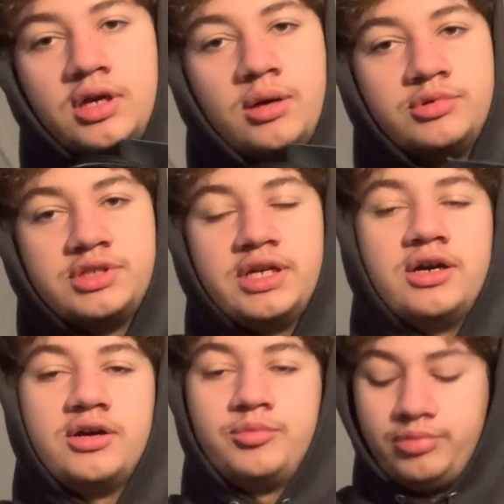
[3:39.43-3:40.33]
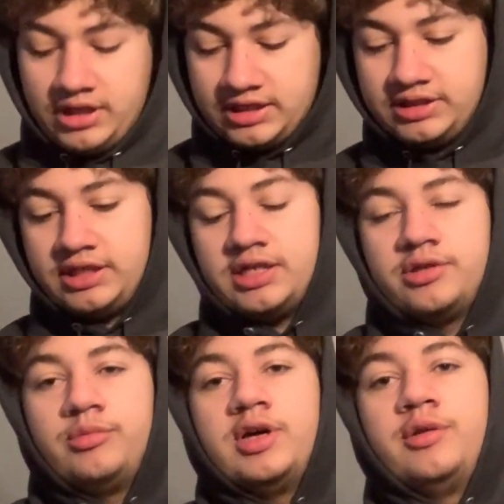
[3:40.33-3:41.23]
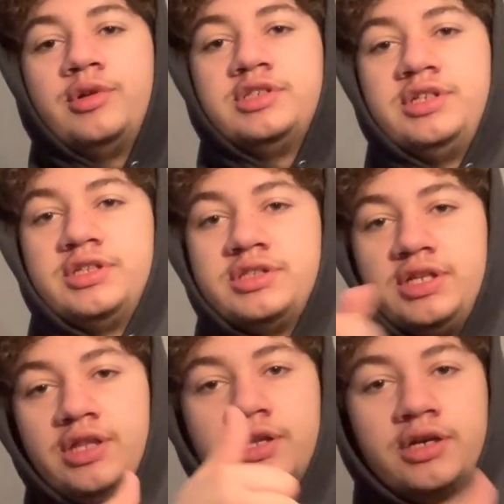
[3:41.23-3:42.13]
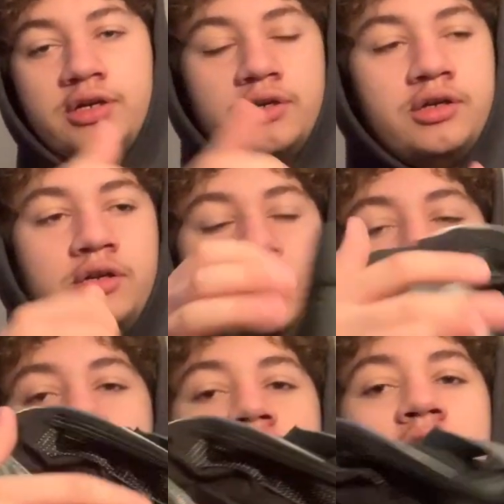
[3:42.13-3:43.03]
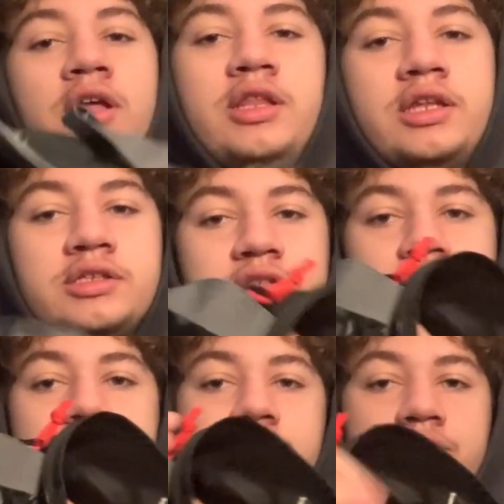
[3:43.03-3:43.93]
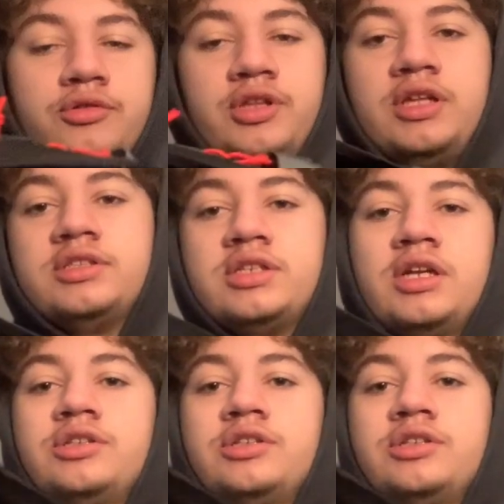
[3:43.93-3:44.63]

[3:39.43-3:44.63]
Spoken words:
almost like a hard plastic on the bottom, as you can see there, and it's through the inside as